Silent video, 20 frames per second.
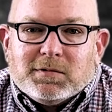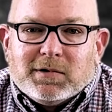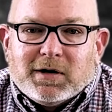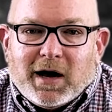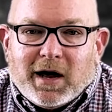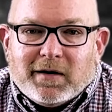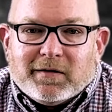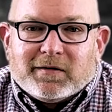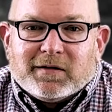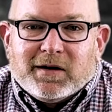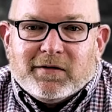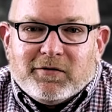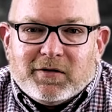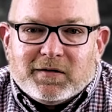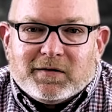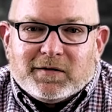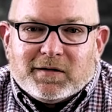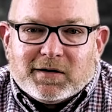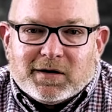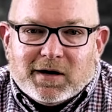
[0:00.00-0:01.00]
God has given
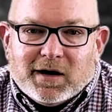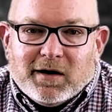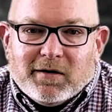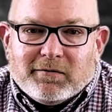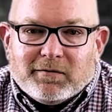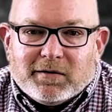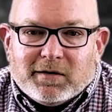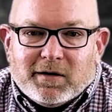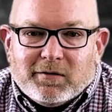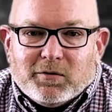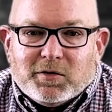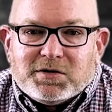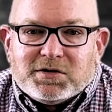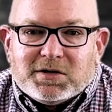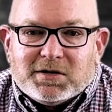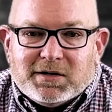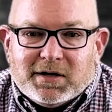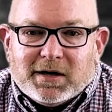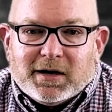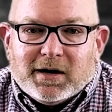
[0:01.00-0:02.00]
us a gift, and we
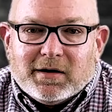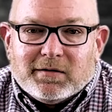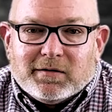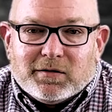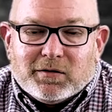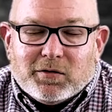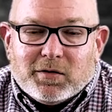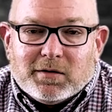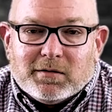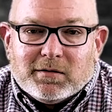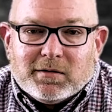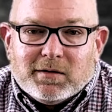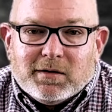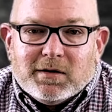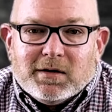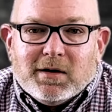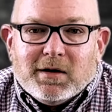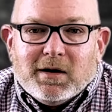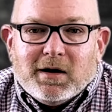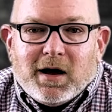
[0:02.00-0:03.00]
should dig into it.
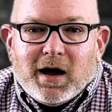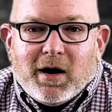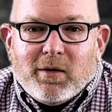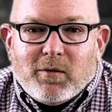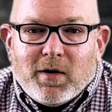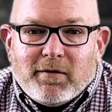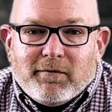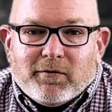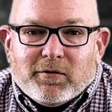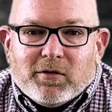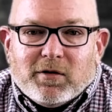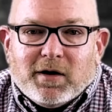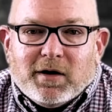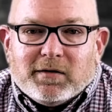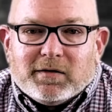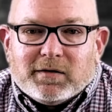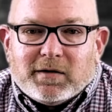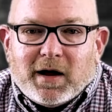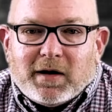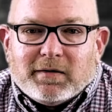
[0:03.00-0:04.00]
However,
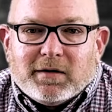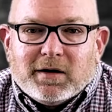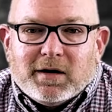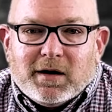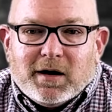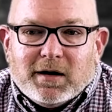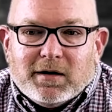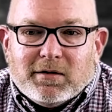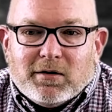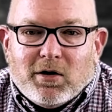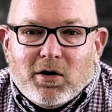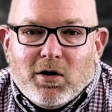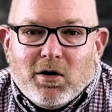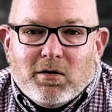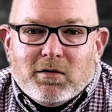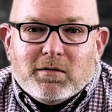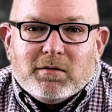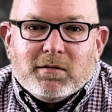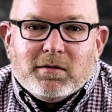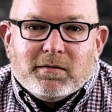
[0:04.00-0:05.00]
it's not the end
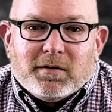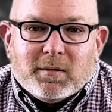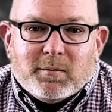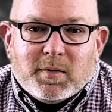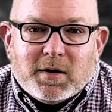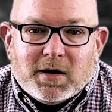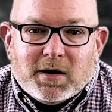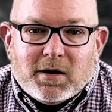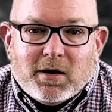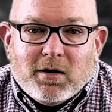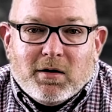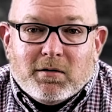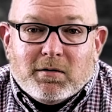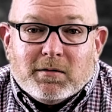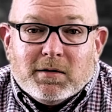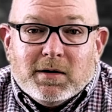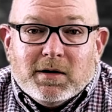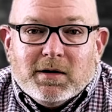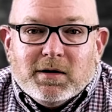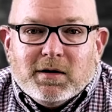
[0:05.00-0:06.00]
all, the be all.
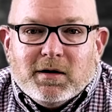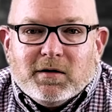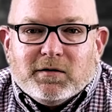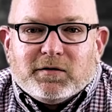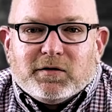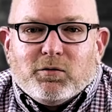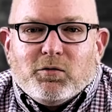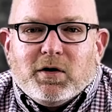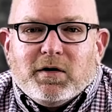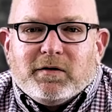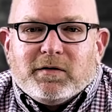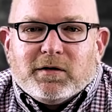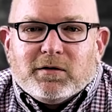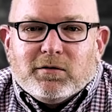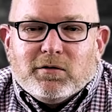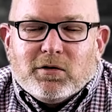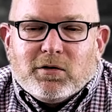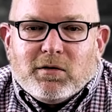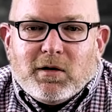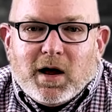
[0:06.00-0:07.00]
And so what does it
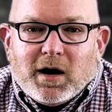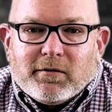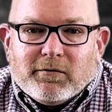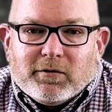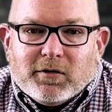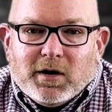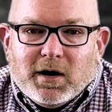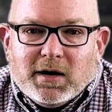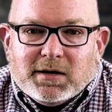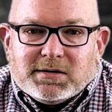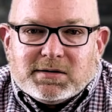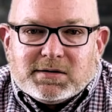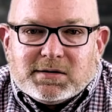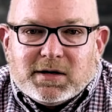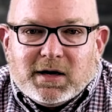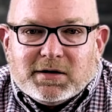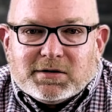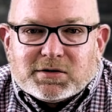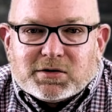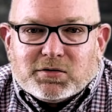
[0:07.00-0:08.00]
look like for us
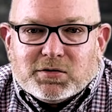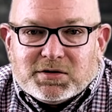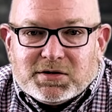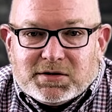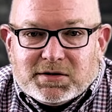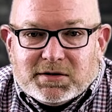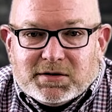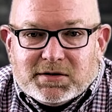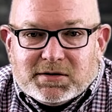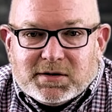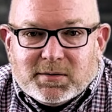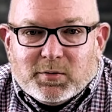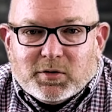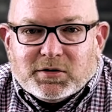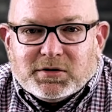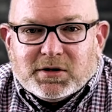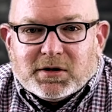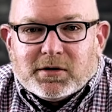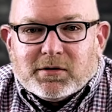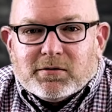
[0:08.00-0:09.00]
as Christians in
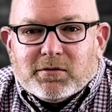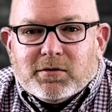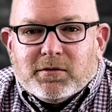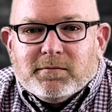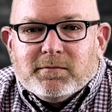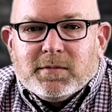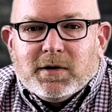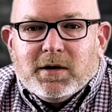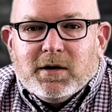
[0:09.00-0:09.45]
particular?